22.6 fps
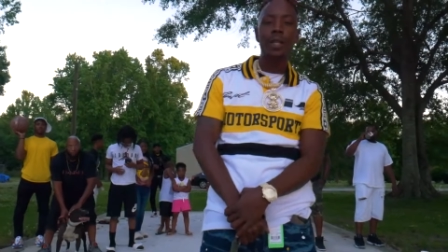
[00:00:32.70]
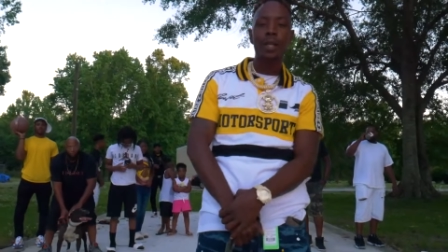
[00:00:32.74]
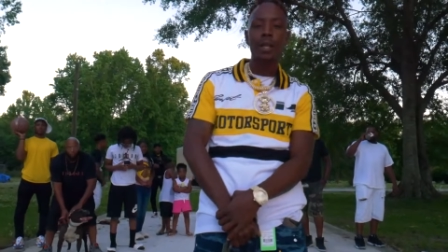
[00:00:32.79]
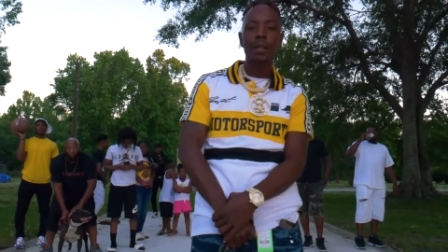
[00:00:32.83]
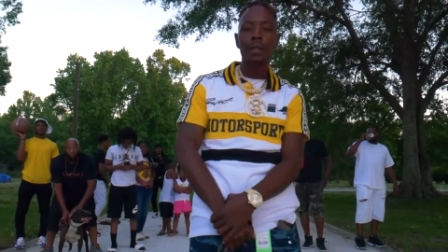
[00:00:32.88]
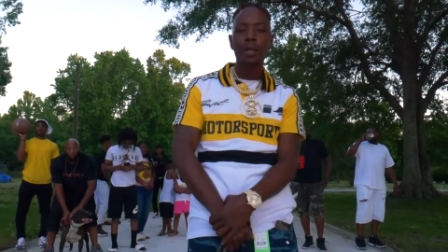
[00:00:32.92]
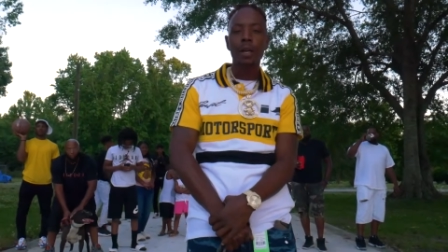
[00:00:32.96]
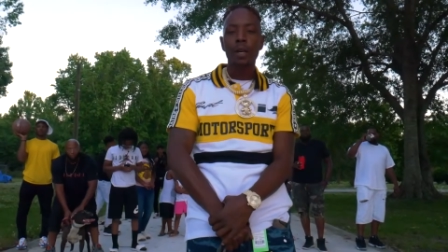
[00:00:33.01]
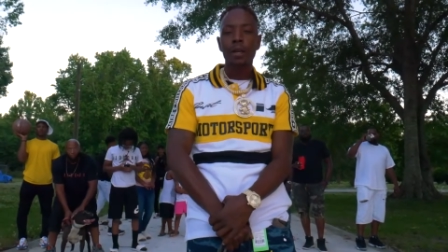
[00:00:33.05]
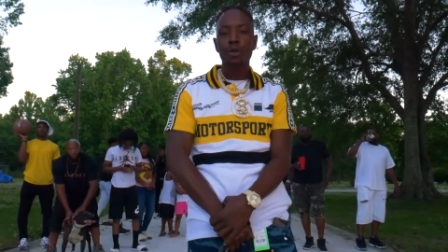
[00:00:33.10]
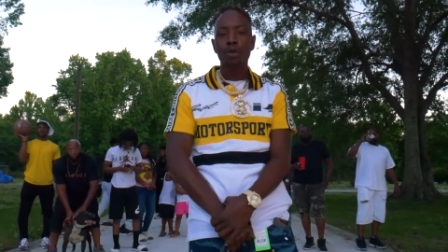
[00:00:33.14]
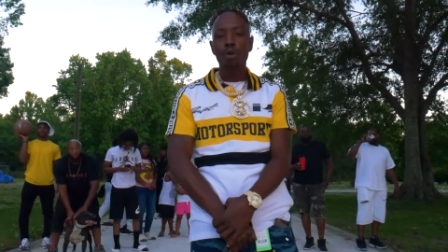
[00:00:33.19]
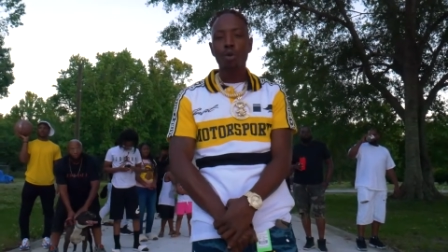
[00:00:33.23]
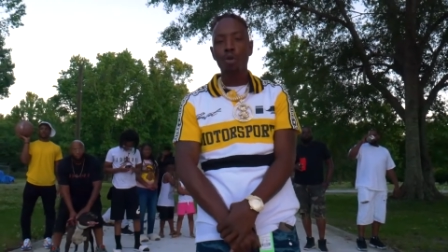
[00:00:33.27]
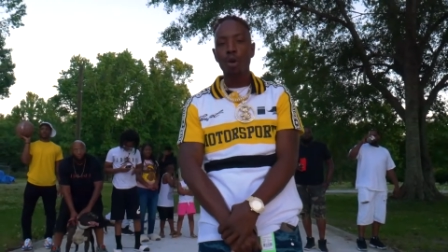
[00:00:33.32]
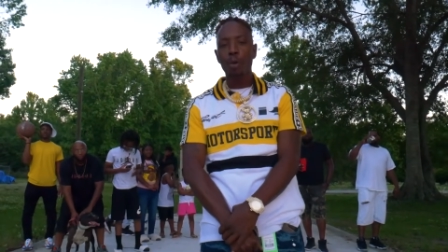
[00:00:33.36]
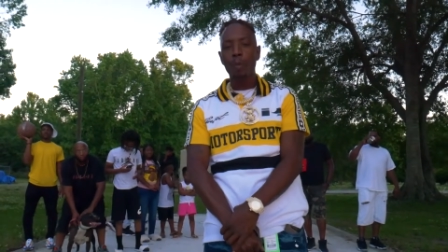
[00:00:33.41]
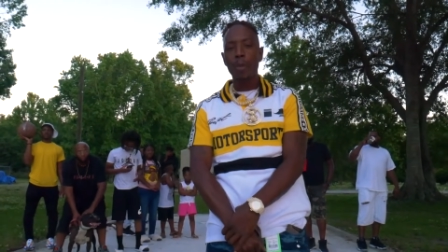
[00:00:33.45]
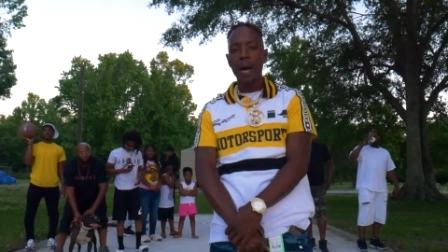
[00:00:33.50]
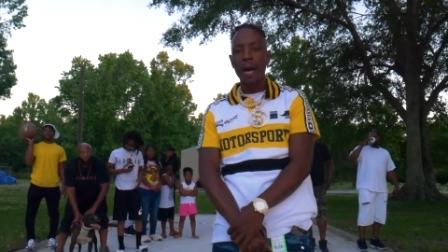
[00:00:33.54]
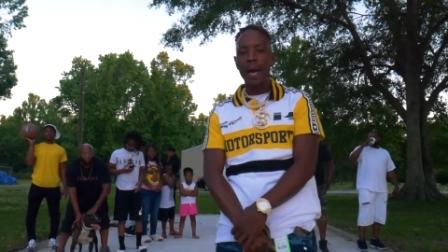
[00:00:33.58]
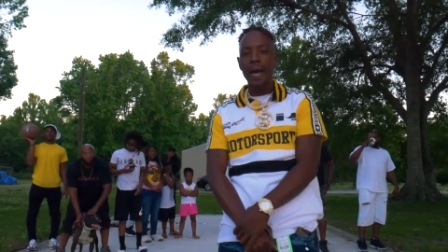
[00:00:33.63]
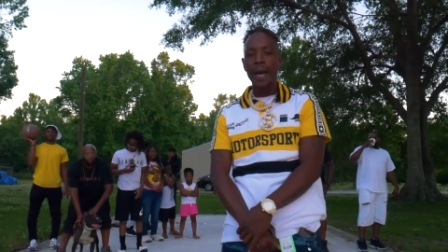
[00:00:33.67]
G's told
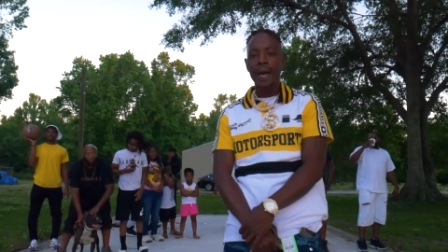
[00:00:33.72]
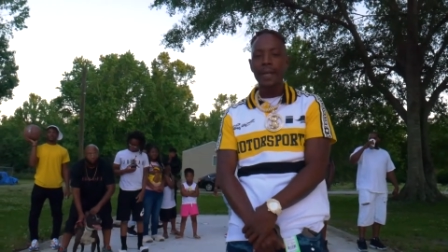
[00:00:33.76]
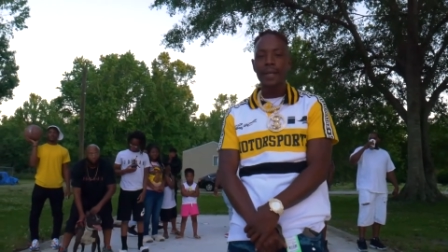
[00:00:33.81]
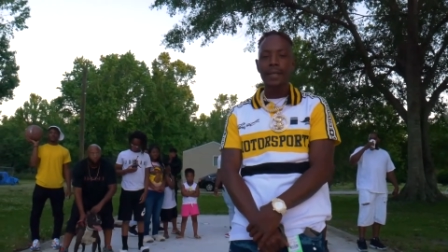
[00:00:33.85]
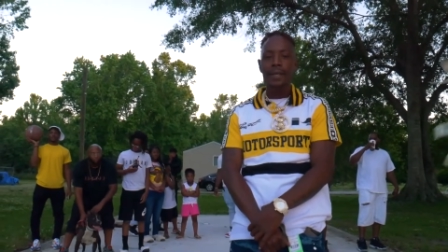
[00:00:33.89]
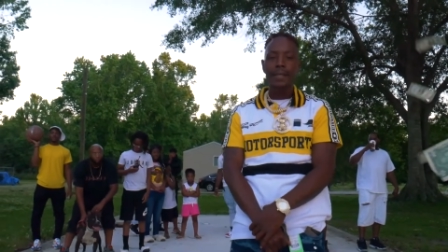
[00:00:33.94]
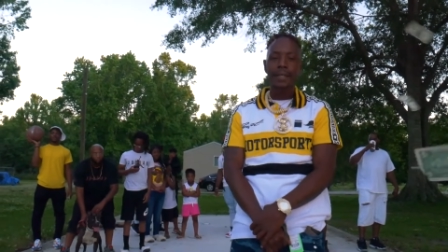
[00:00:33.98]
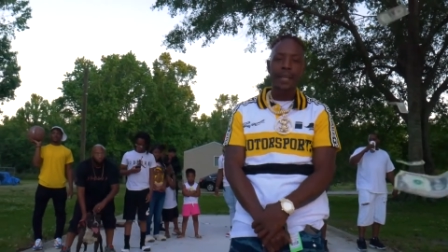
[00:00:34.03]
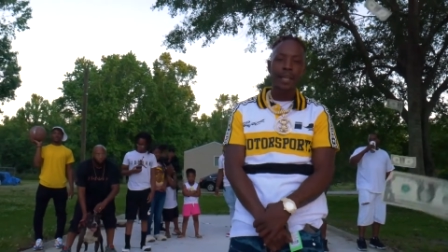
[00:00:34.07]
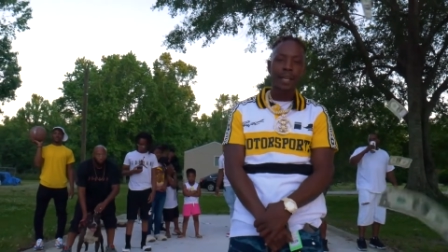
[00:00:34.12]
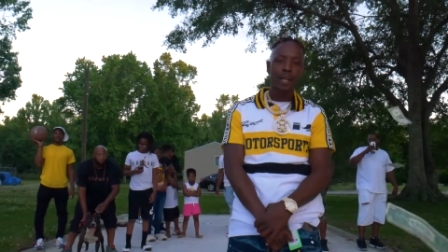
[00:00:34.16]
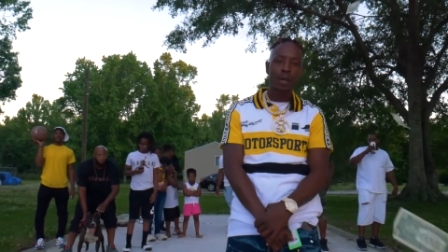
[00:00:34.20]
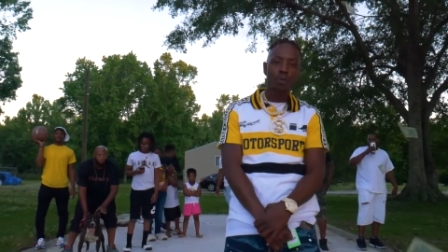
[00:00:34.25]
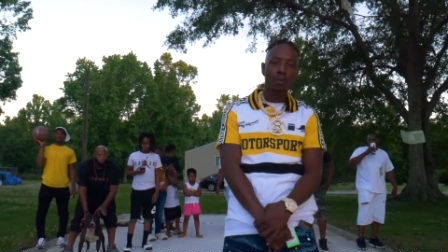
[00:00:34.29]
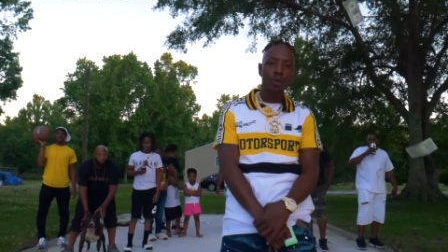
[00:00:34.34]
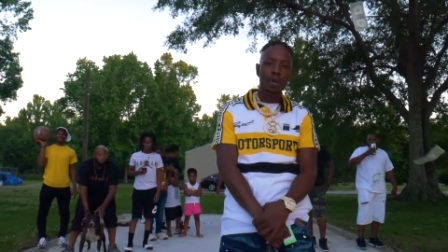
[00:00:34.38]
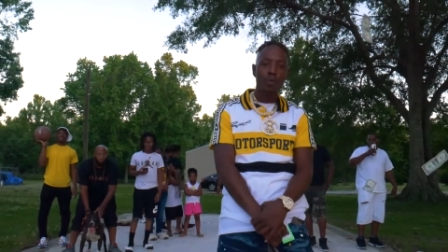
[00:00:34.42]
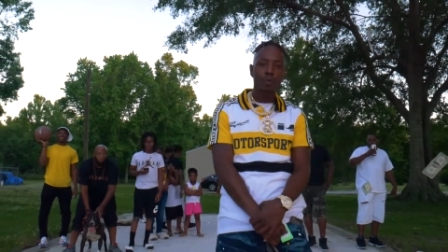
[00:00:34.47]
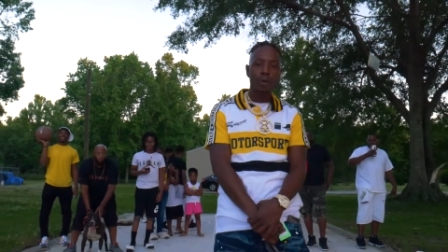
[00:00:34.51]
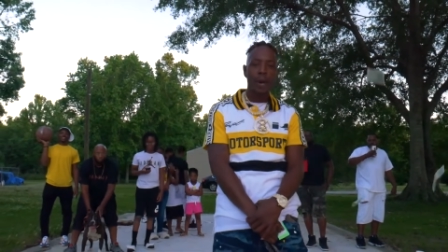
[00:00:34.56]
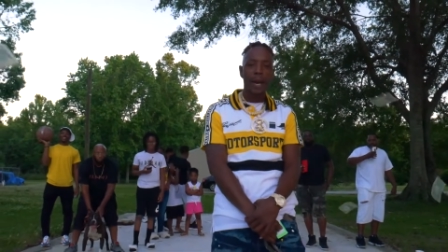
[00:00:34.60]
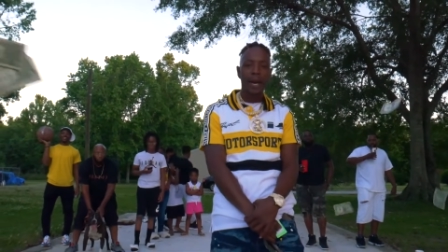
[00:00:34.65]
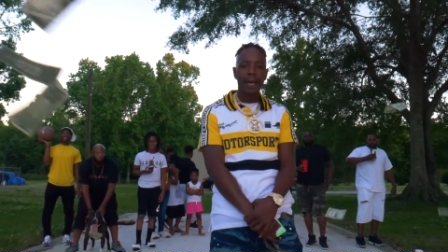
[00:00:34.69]
them I had the ticket.
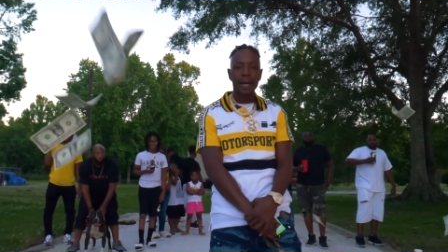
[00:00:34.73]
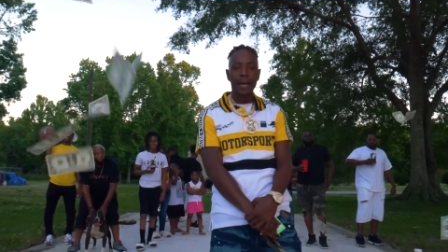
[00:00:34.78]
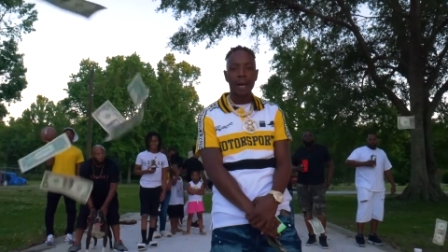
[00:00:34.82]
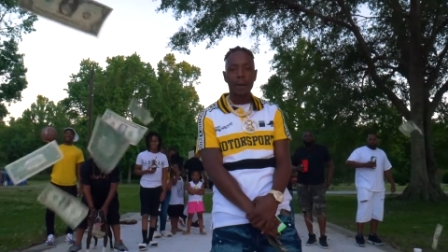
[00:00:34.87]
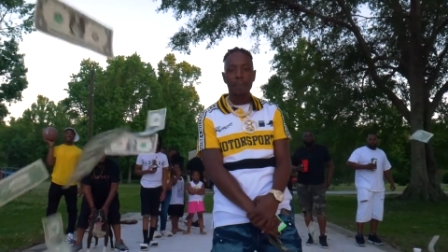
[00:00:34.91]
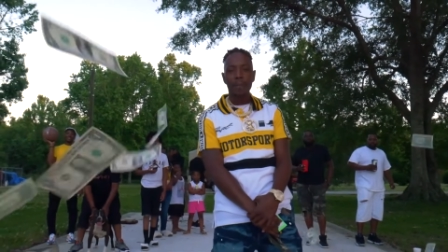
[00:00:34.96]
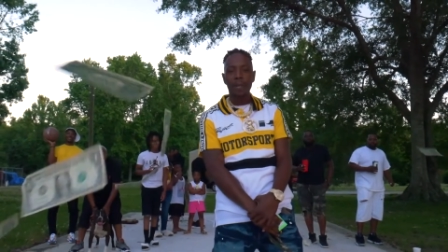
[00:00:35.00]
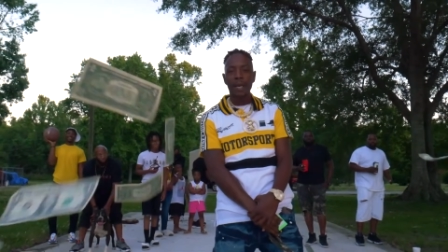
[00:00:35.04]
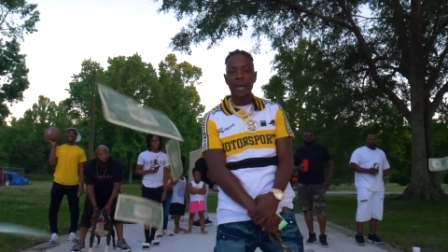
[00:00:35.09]
We ran it. I